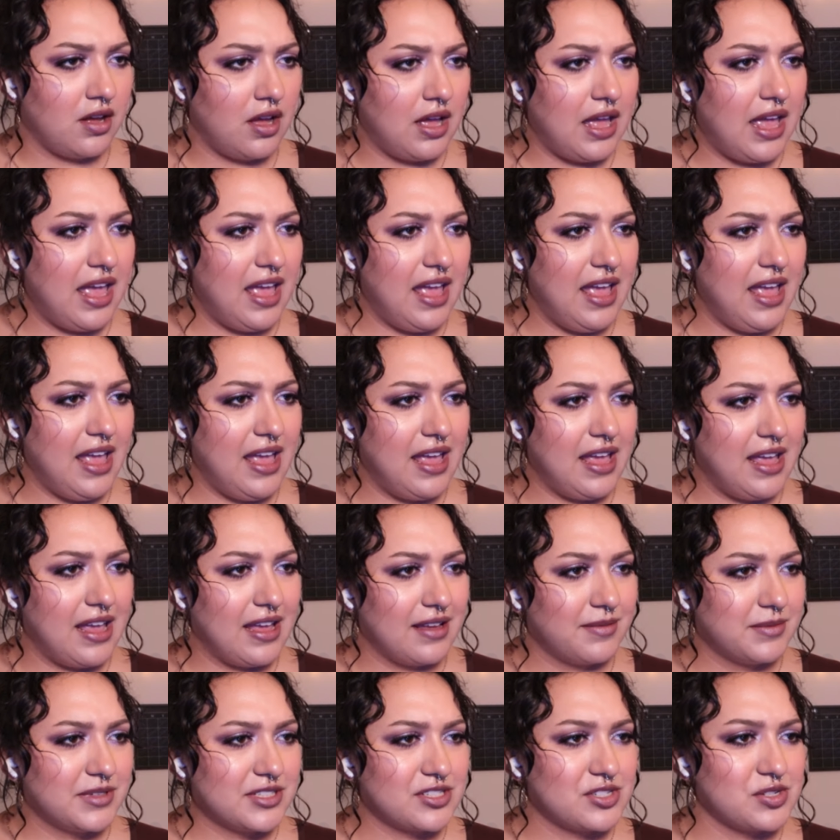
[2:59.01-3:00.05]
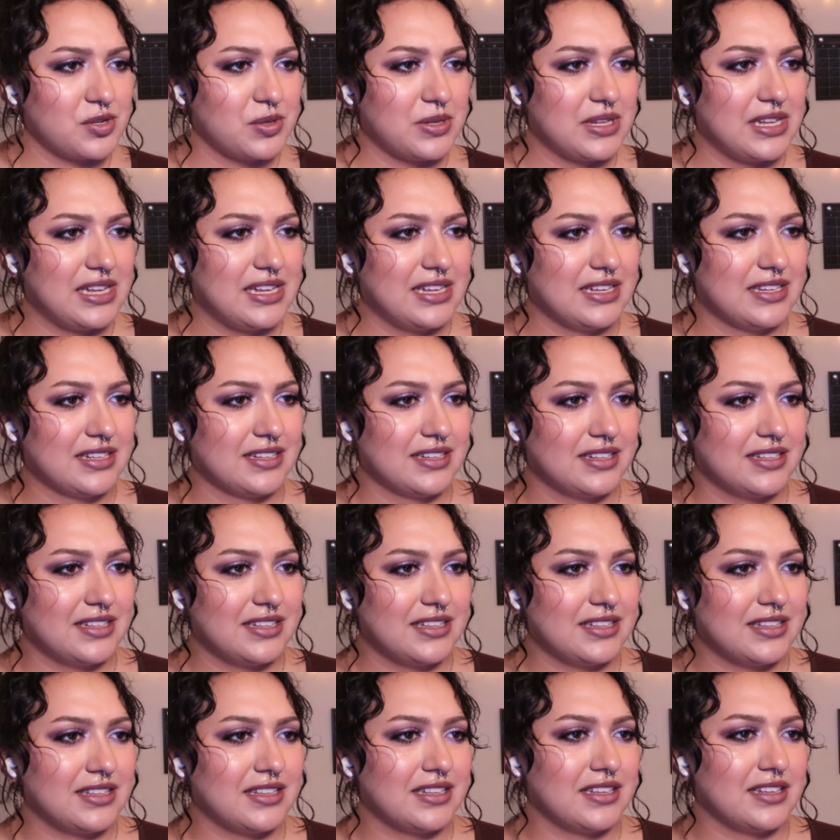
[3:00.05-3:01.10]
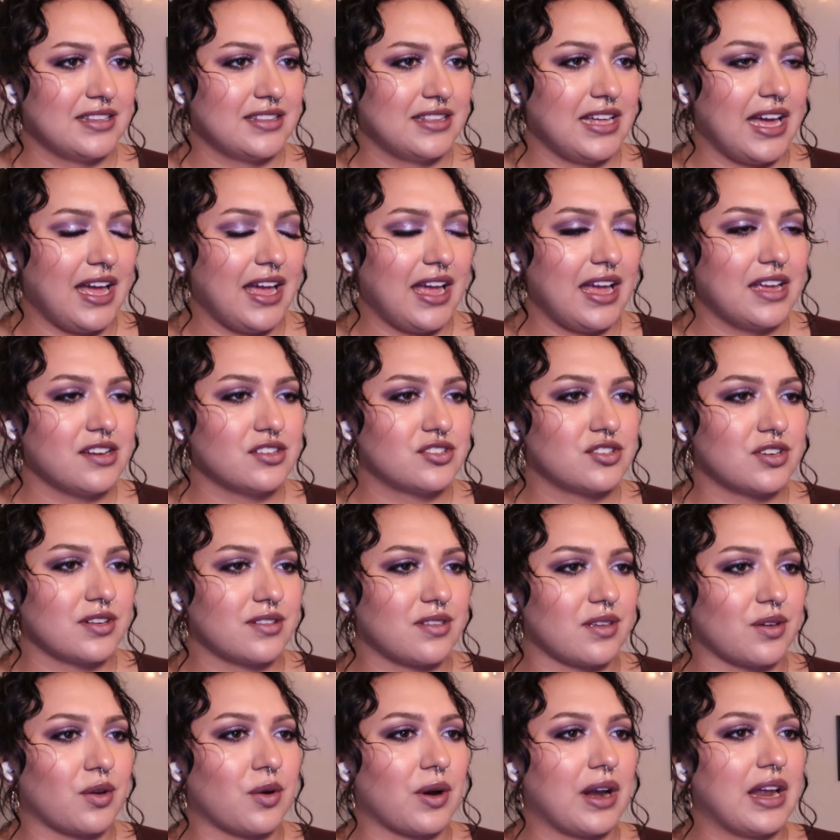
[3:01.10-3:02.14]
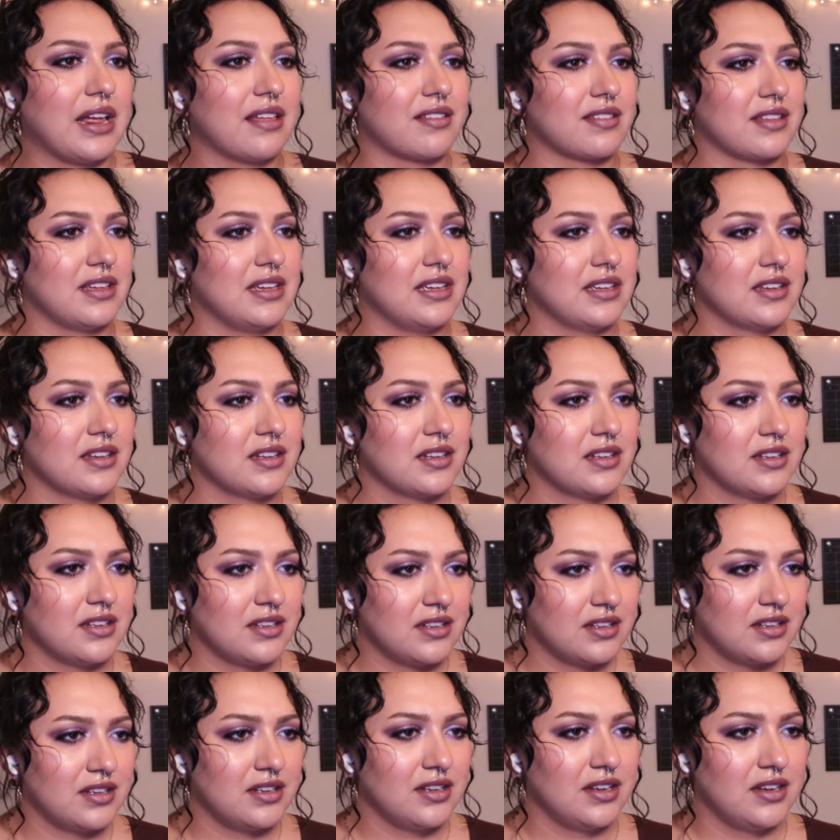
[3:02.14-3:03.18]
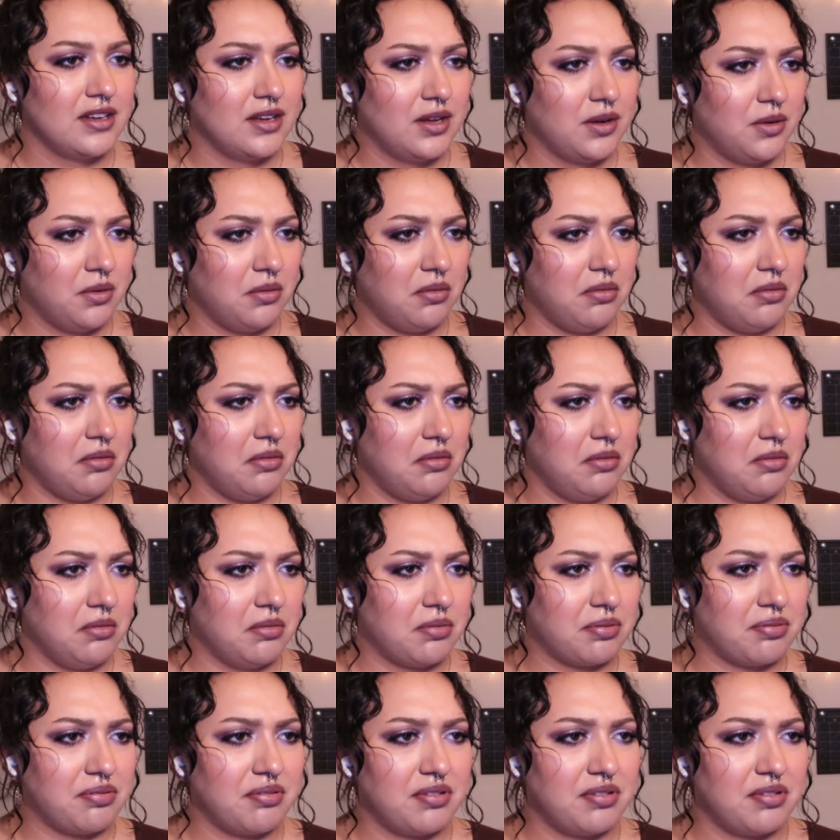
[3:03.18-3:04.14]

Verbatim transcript: Hey, Miss Julie. That entrance is crazy. Woo!